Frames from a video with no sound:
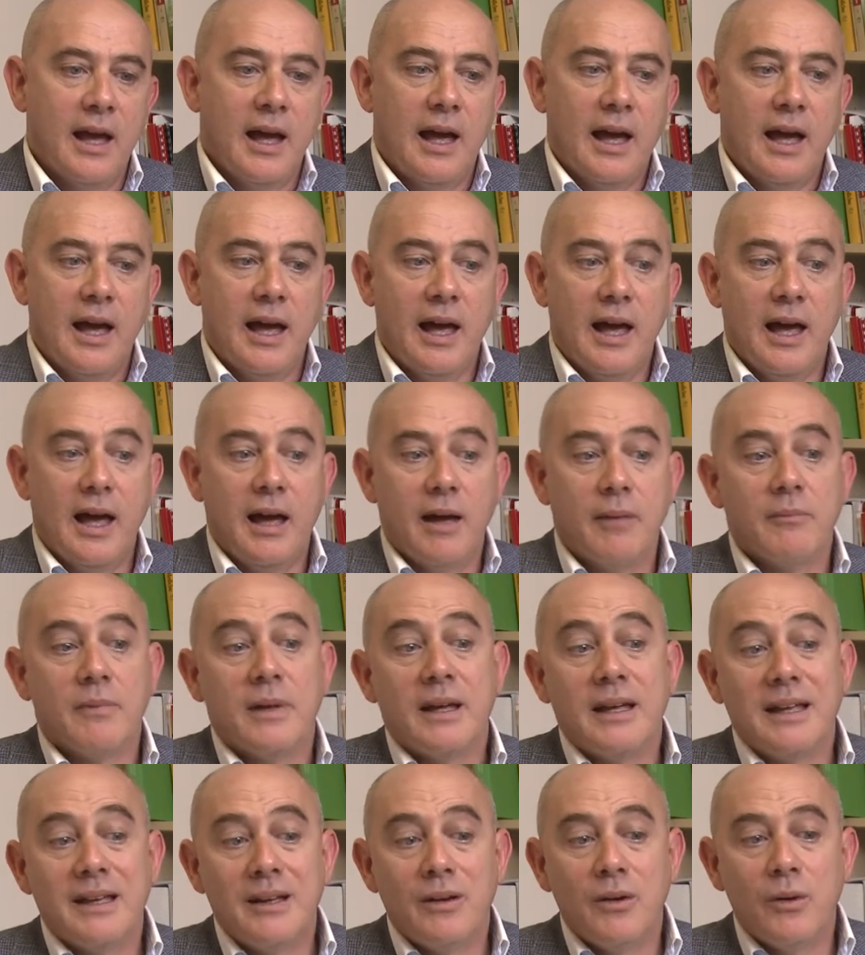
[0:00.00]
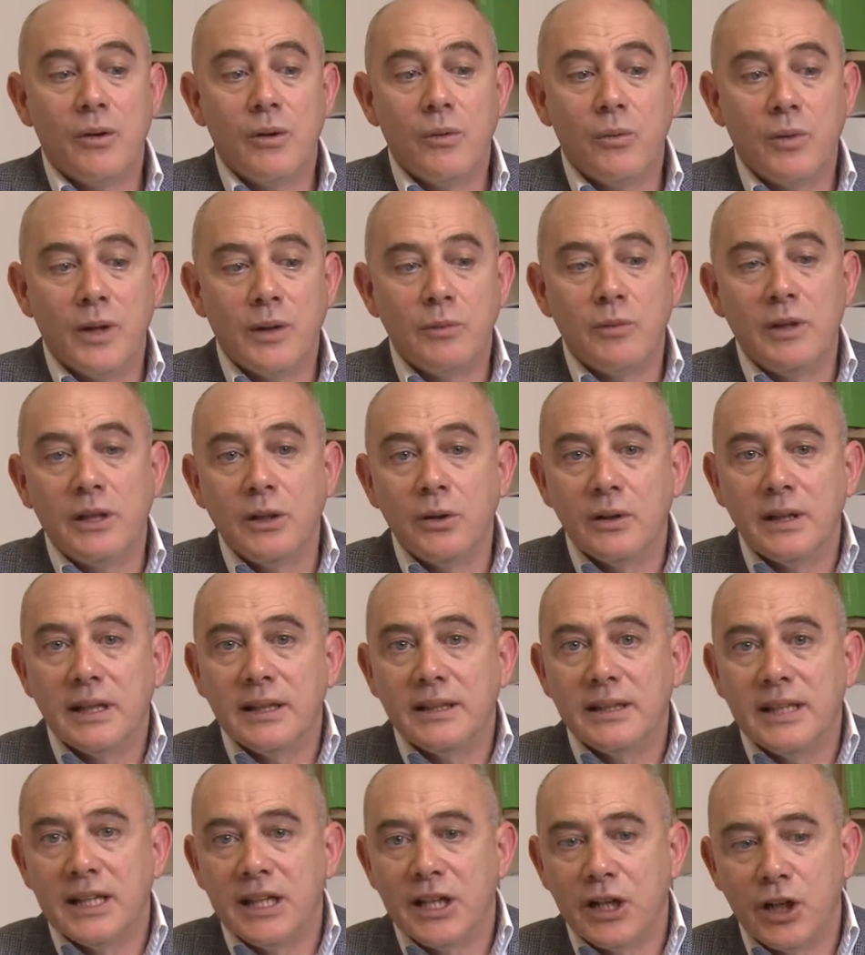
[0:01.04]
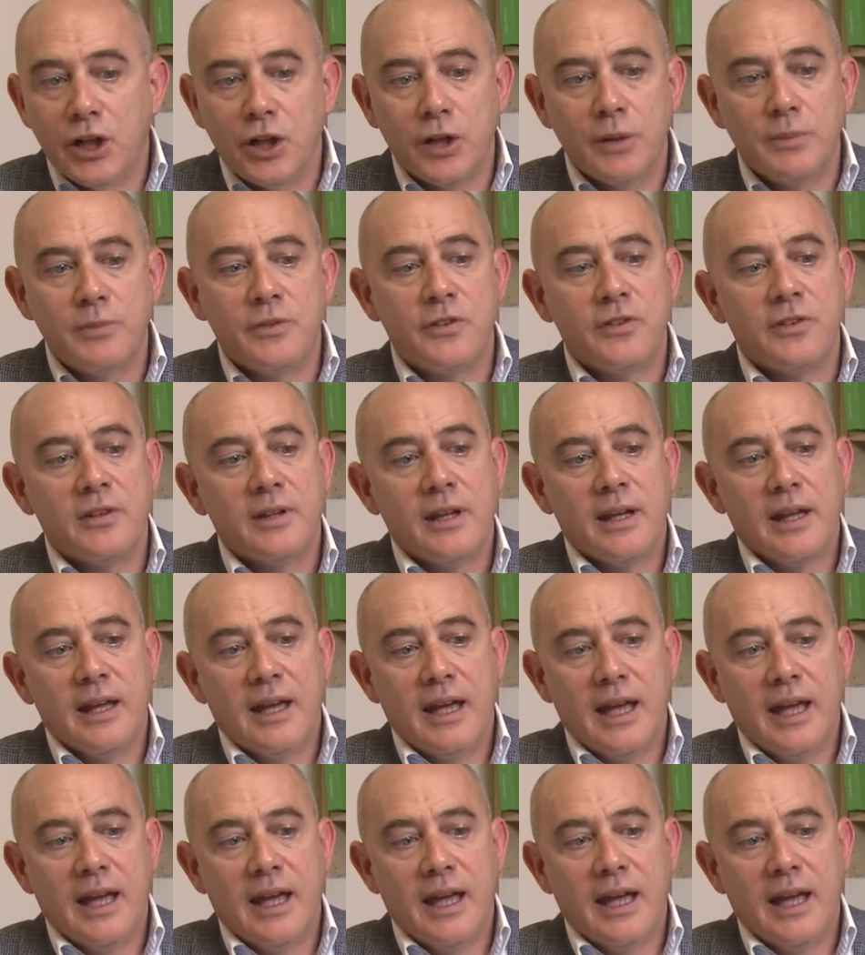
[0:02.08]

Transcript: When we look at the herbs,